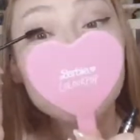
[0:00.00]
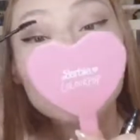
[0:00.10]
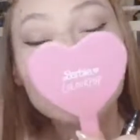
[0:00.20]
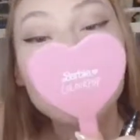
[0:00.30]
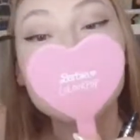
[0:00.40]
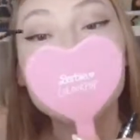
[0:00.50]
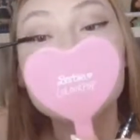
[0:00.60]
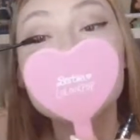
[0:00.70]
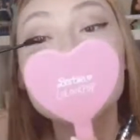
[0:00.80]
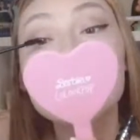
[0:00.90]
it like crumble a
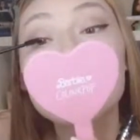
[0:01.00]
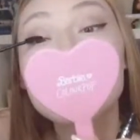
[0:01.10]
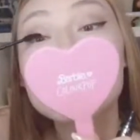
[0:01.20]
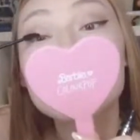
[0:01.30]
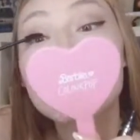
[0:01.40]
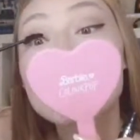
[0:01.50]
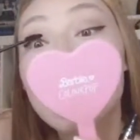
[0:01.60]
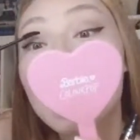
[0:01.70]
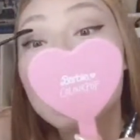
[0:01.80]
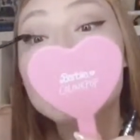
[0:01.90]
little bit because the
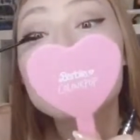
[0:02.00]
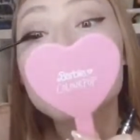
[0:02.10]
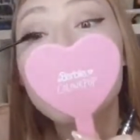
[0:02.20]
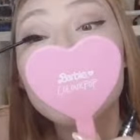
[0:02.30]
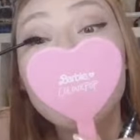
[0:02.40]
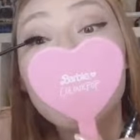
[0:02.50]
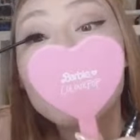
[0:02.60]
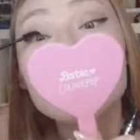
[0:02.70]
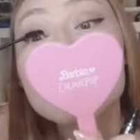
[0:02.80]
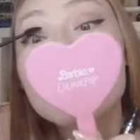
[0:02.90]
mascara is drying
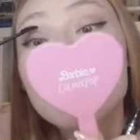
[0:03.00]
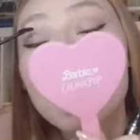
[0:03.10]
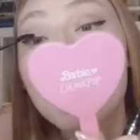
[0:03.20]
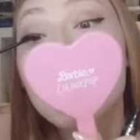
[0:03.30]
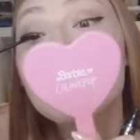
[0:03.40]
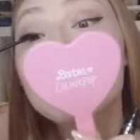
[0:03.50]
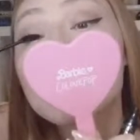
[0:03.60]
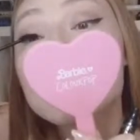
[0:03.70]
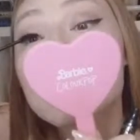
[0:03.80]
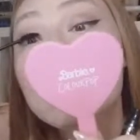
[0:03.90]
out.
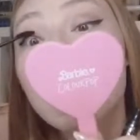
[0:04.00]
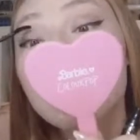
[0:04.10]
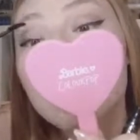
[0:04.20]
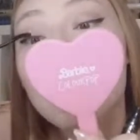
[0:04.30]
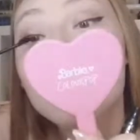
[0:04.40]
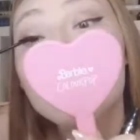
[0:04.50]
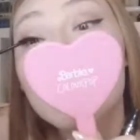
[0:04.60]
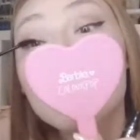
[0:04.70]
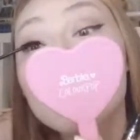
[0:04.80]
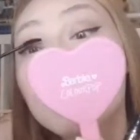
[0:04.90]
It's having a more
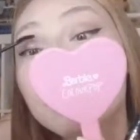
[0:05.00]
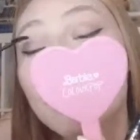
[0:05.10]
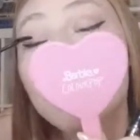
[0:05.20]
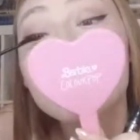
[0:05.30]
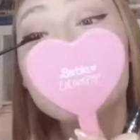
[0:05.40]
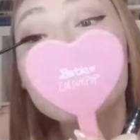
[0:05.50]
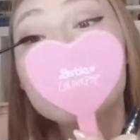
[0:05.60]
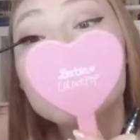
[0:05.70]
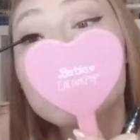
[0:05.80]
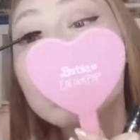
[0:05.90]
crumbly formula,
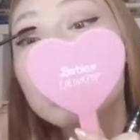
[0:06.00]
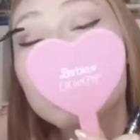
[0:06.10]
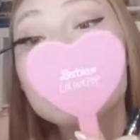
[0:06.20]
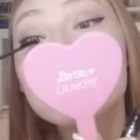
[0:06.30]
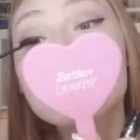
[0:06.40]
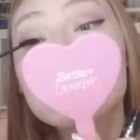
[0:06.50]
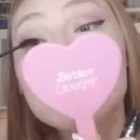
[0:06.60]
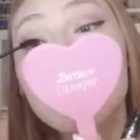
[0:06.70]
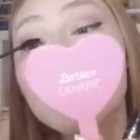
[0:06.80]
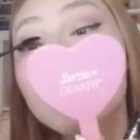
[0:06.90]
which it usually doesn't
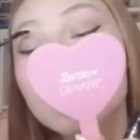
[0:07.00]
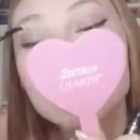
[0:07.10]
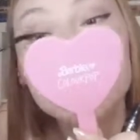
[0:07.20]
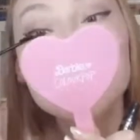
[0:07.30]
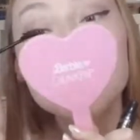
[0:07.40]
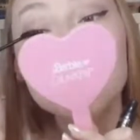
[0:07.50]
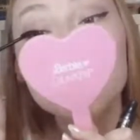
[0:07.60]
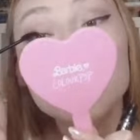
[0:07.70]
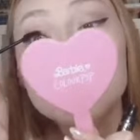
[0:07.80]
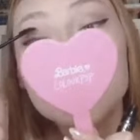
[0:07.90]
have. It just means I've worn
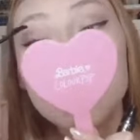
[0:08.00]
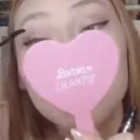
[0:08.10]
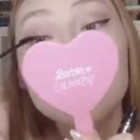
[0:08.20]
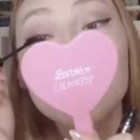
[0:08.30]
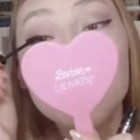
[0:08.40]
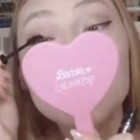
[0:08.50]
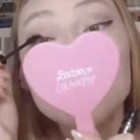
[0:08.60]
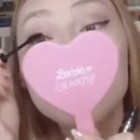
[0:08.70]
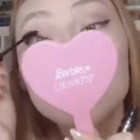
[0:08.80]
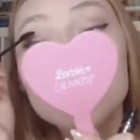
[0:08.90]
this mascara for way too
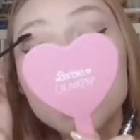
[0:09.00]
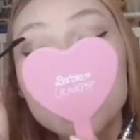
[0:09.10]
long, to be